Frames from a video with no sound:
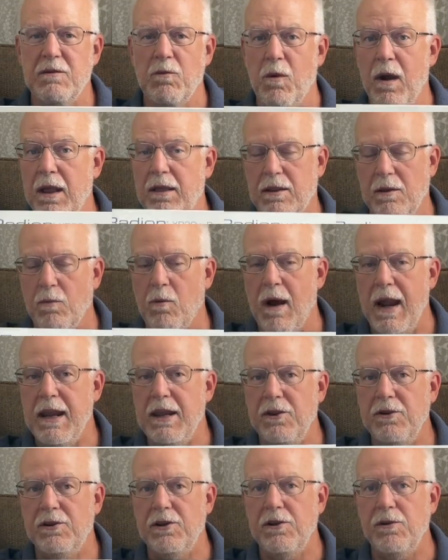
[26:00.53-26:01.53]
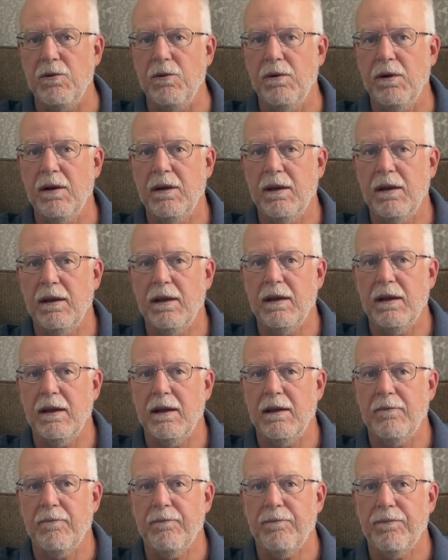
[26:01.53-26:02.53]
way you do.
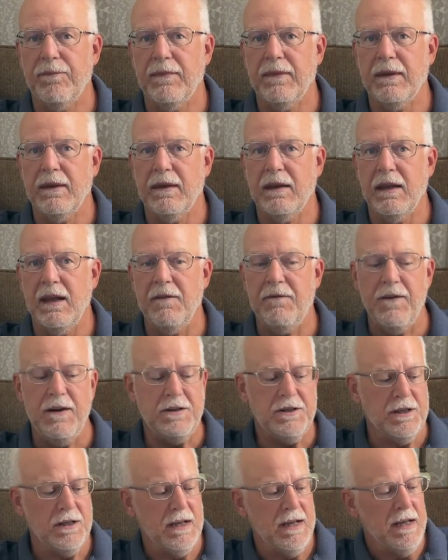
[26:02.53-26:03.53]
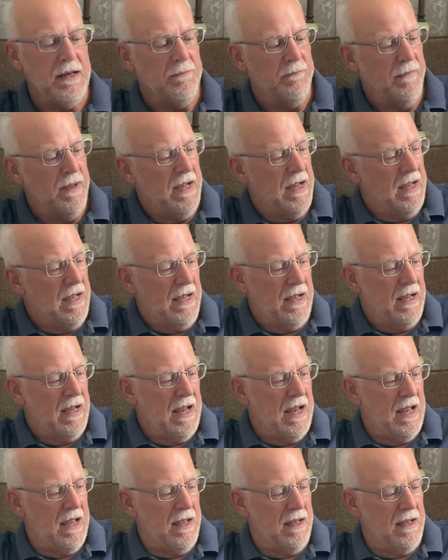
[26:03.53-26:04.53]
Efficiently.
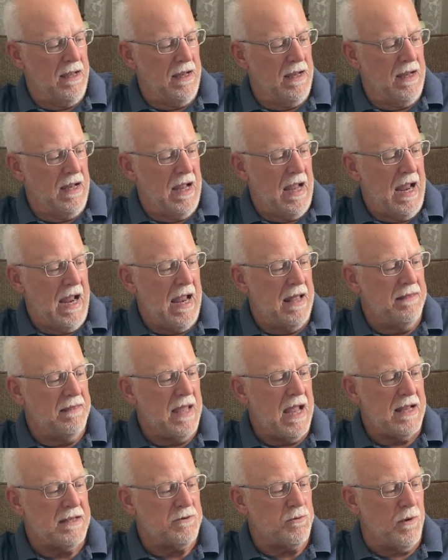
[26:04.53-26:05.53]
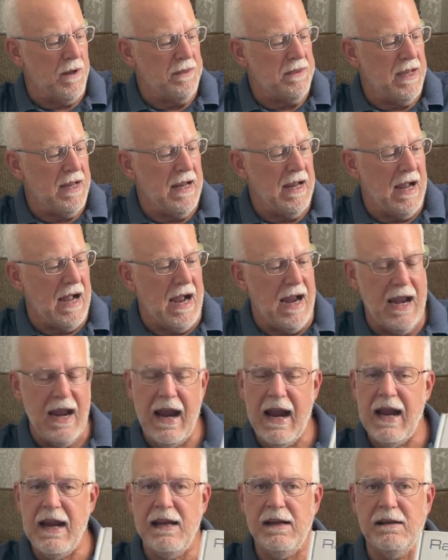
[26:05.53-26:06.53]
And that's one thing I
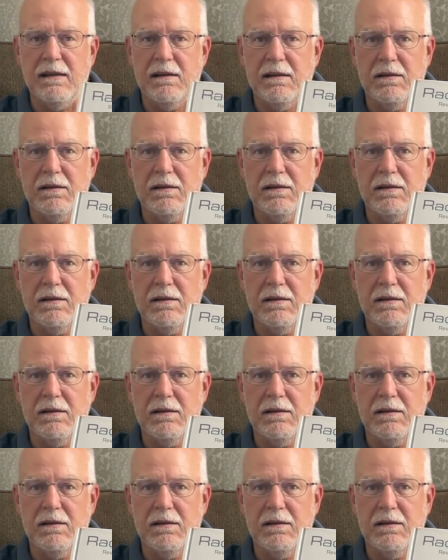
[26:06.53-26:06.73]
hate,